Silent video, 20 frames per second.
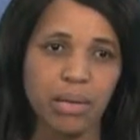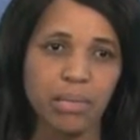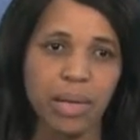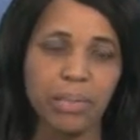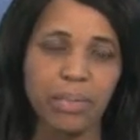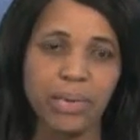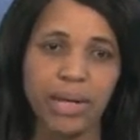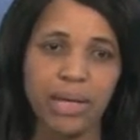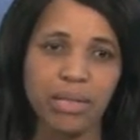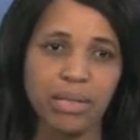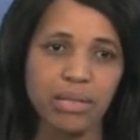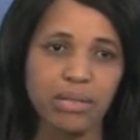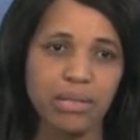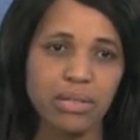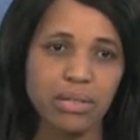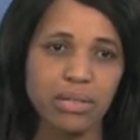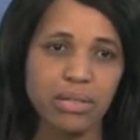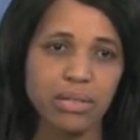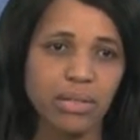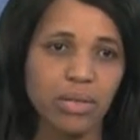My
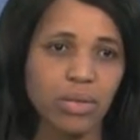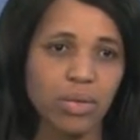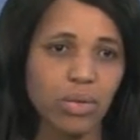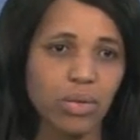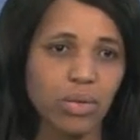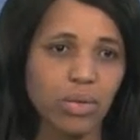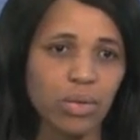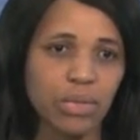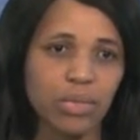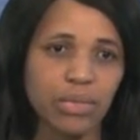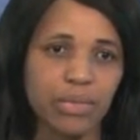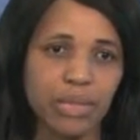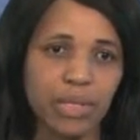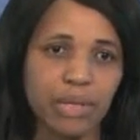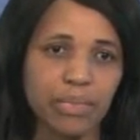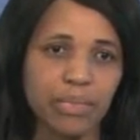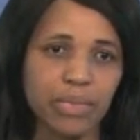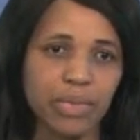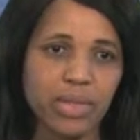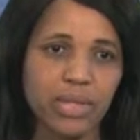brothers, all of
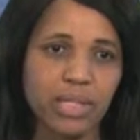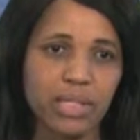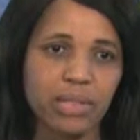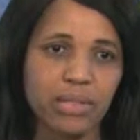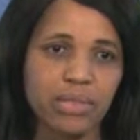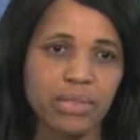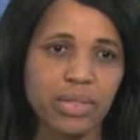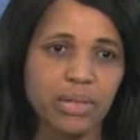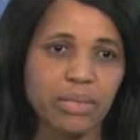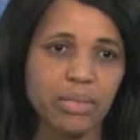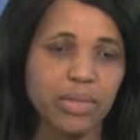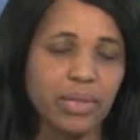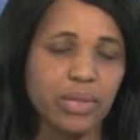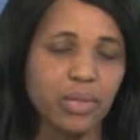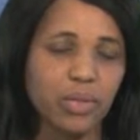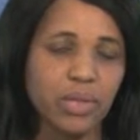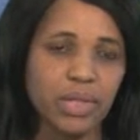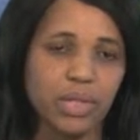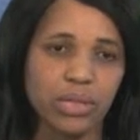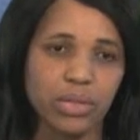them, three of them,
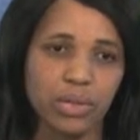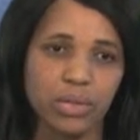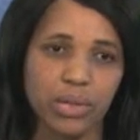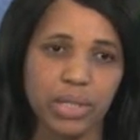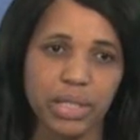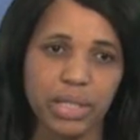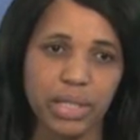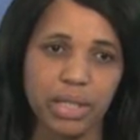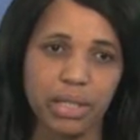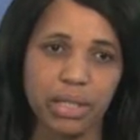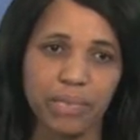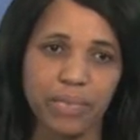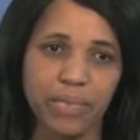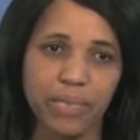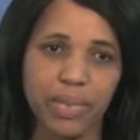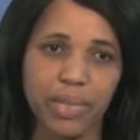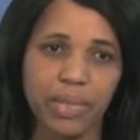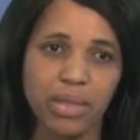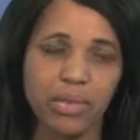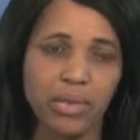weren't working.
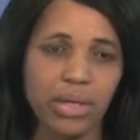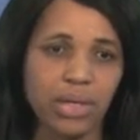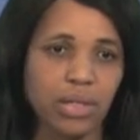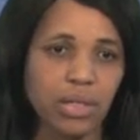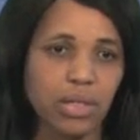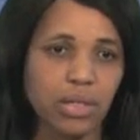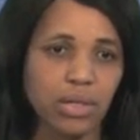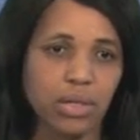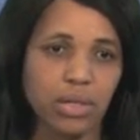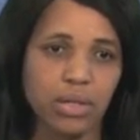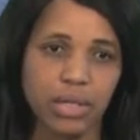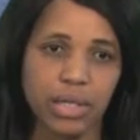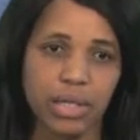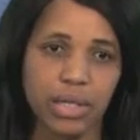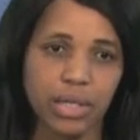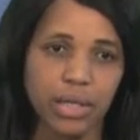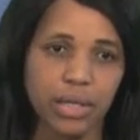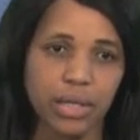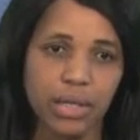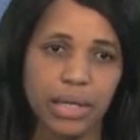They were
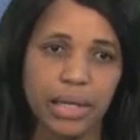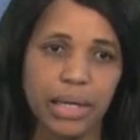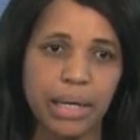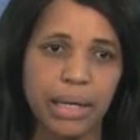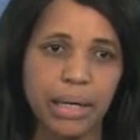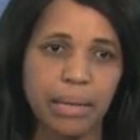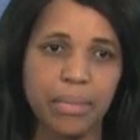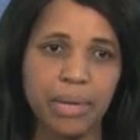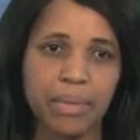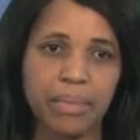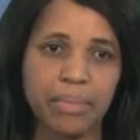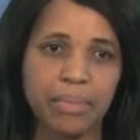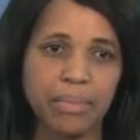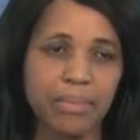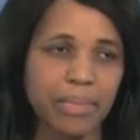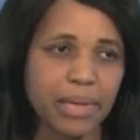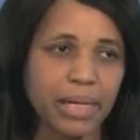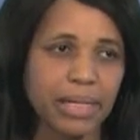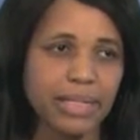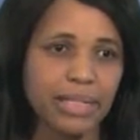alcoholic. My,
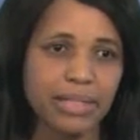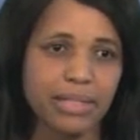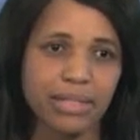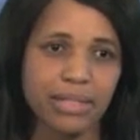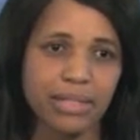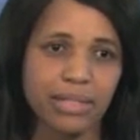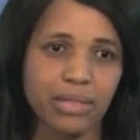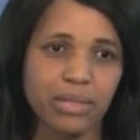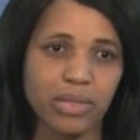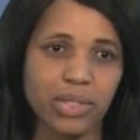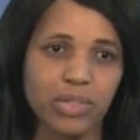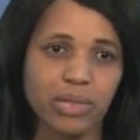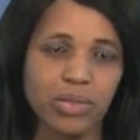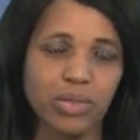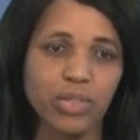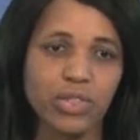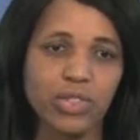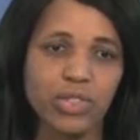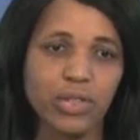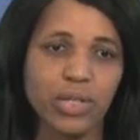my sister was
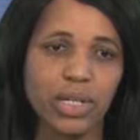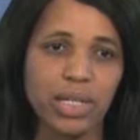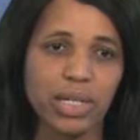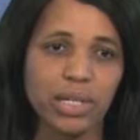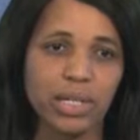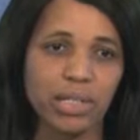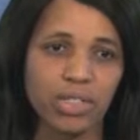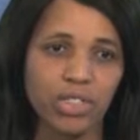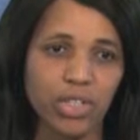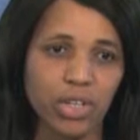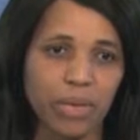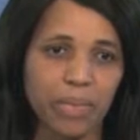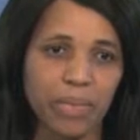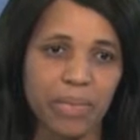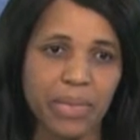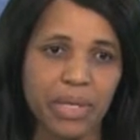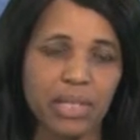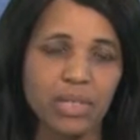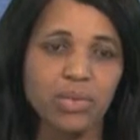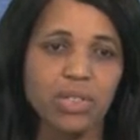also in a
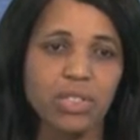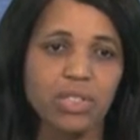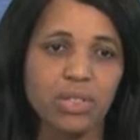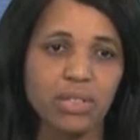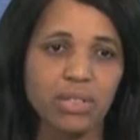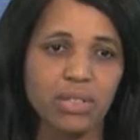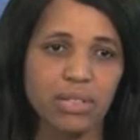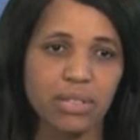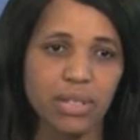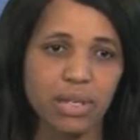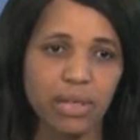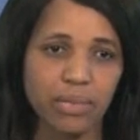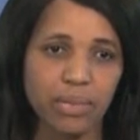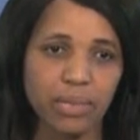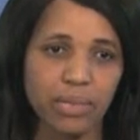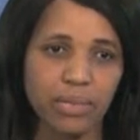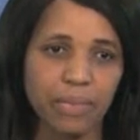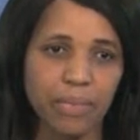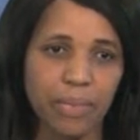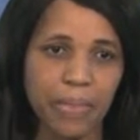job that was not
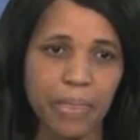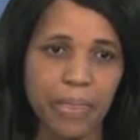stable.